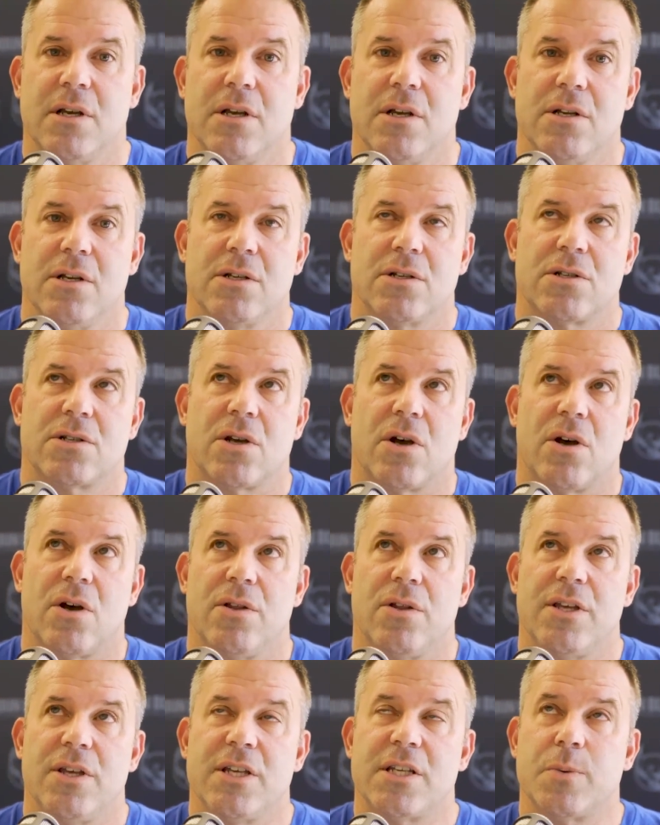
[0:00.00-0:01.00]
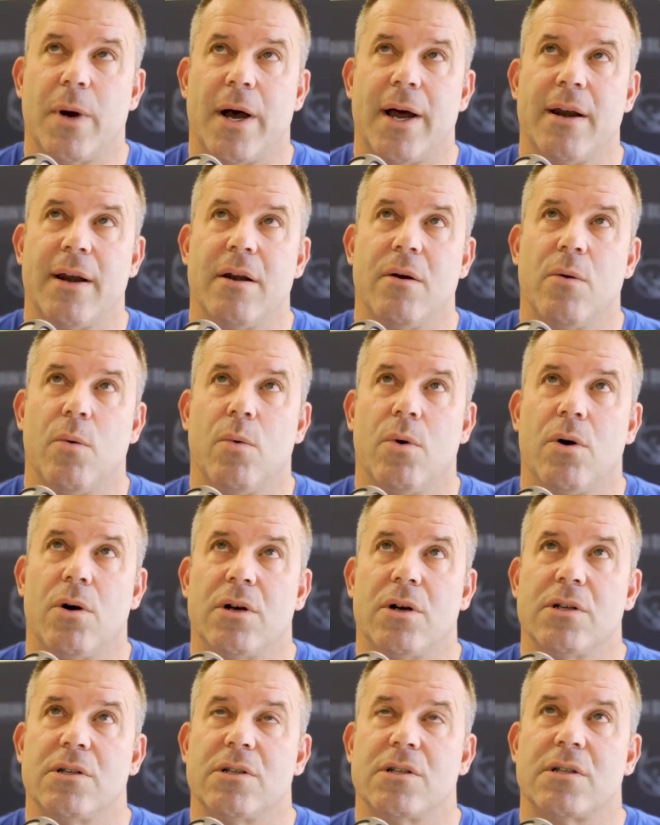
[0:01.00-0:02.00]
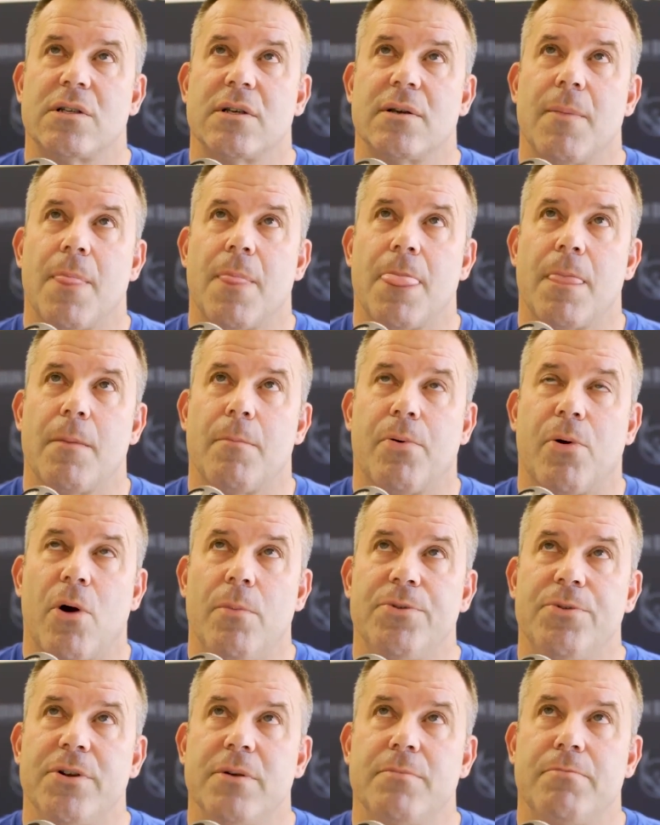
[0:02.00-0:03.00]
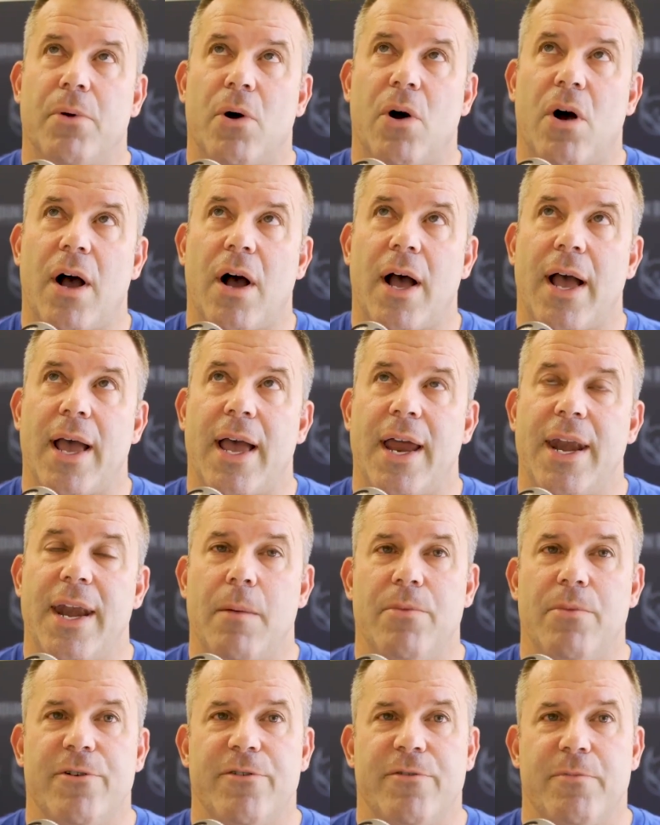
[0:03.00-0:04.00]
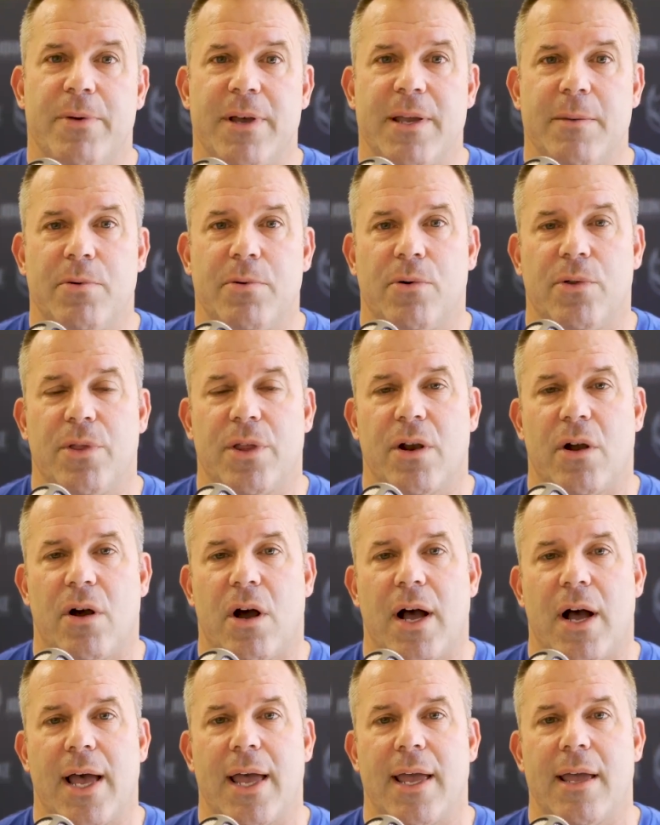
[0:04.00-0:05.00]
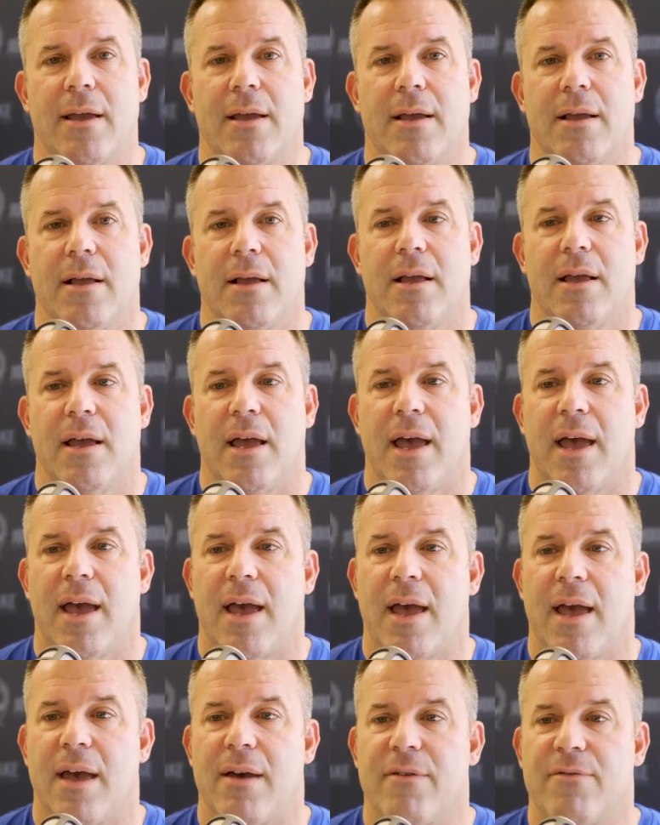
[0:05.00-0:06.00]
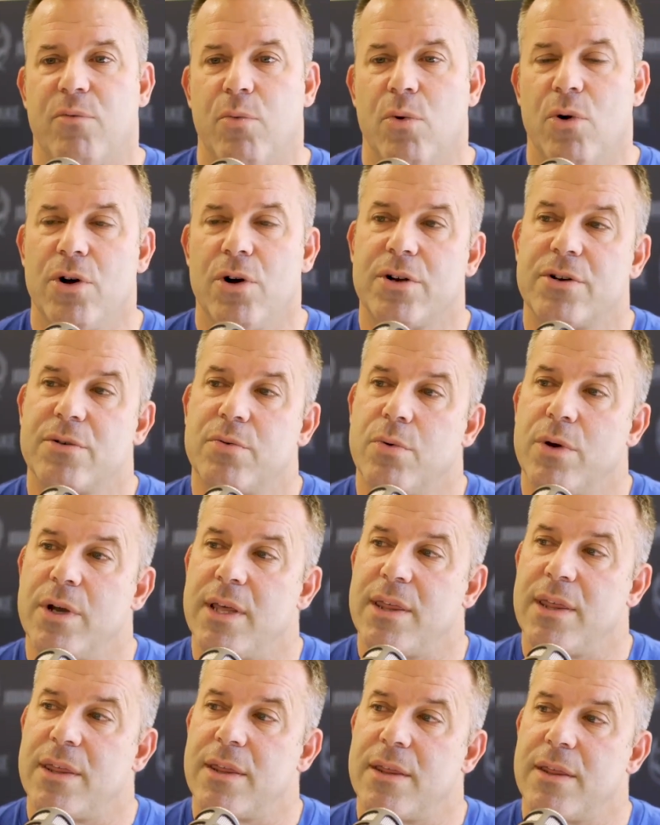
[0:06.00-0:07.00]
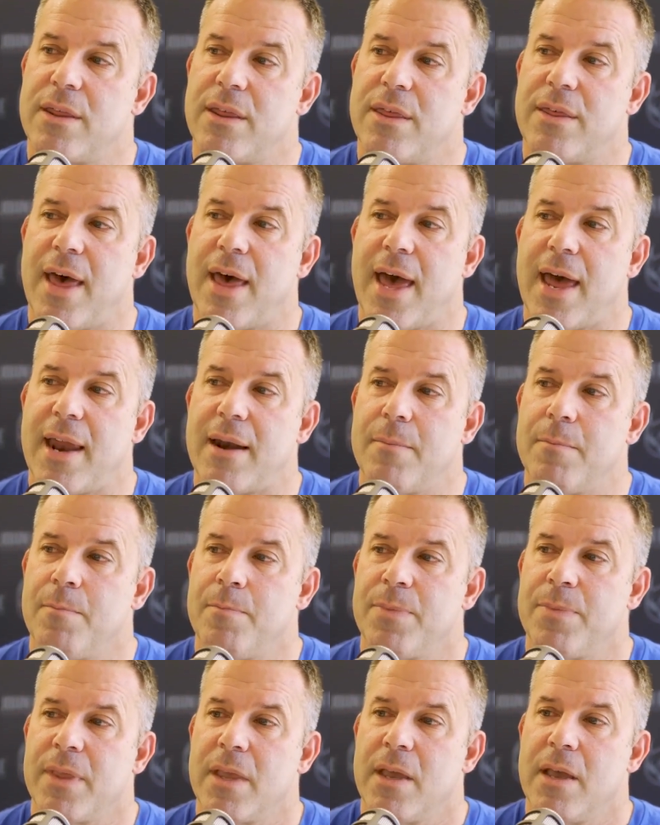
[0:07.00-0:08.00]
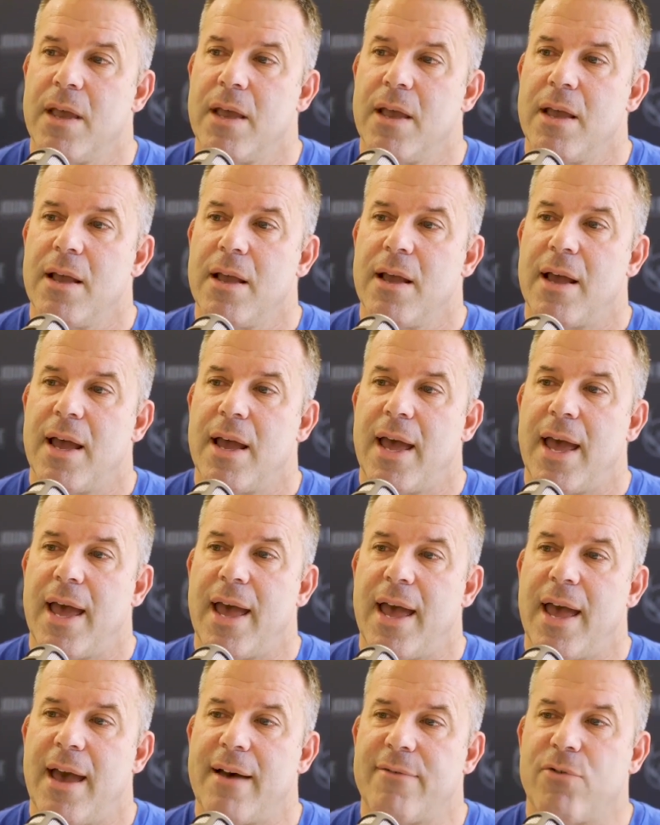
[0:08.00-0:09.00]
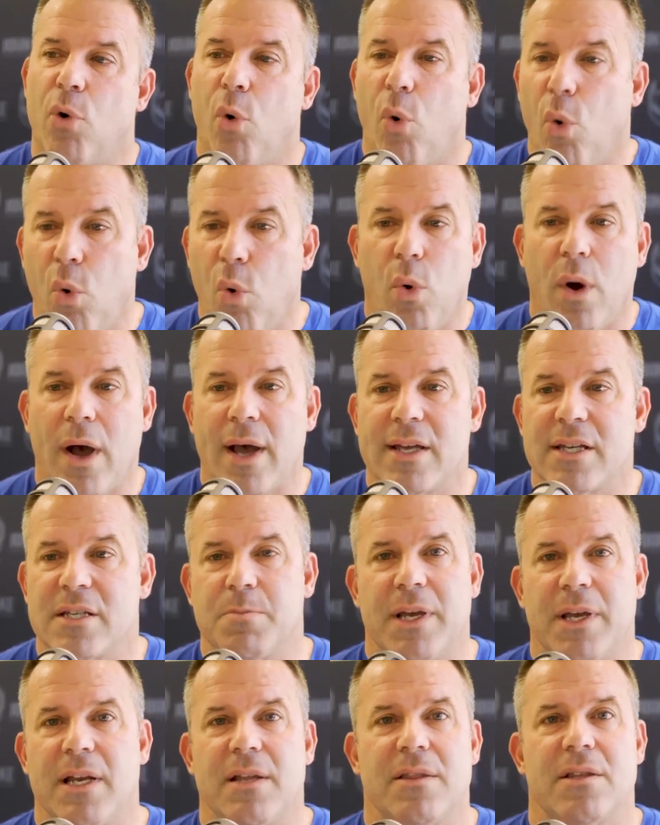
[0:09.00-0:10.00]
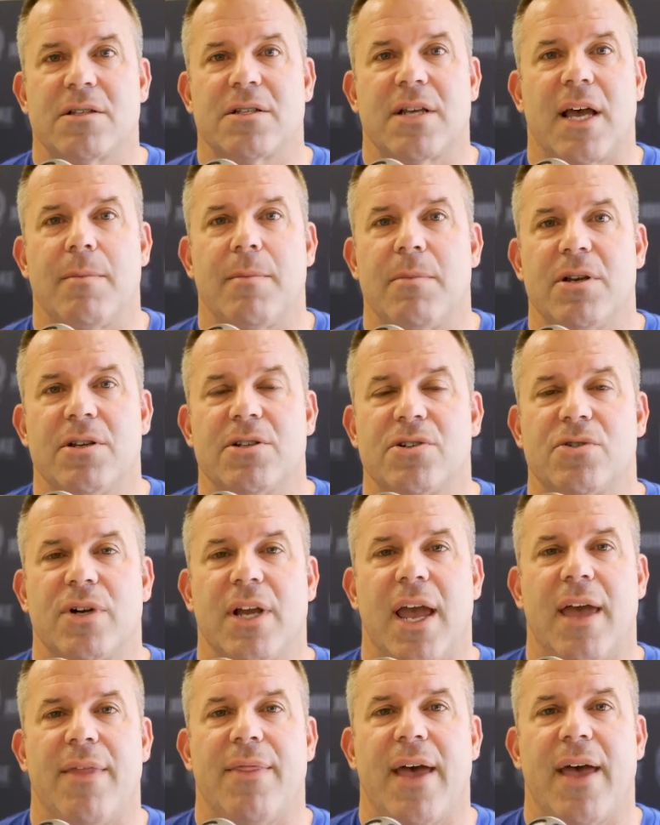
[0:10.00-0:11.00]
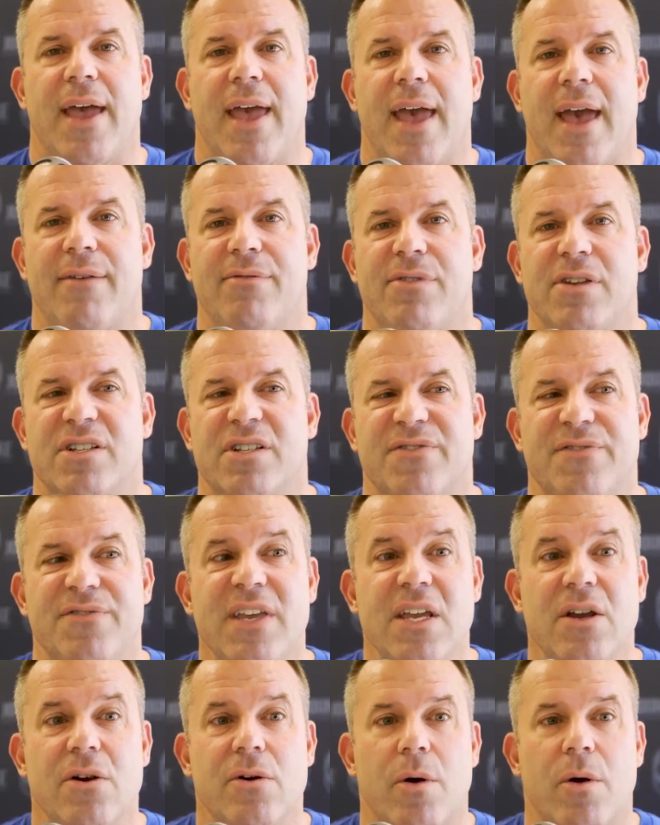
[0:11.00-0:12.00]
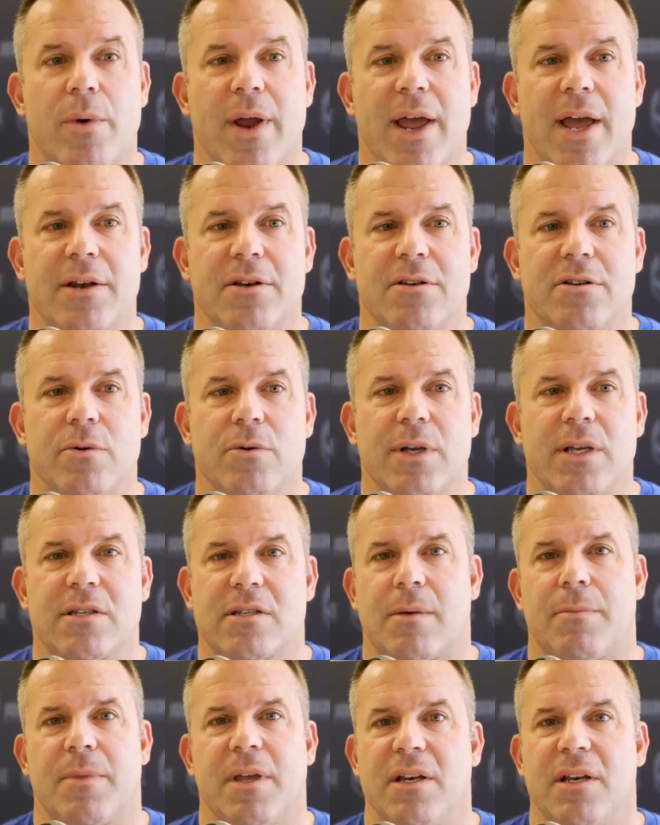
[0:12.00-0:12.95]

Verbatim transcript: So this one was prompted by a number of people that I have worked with that have always been in the same industry and they have this fear around doing something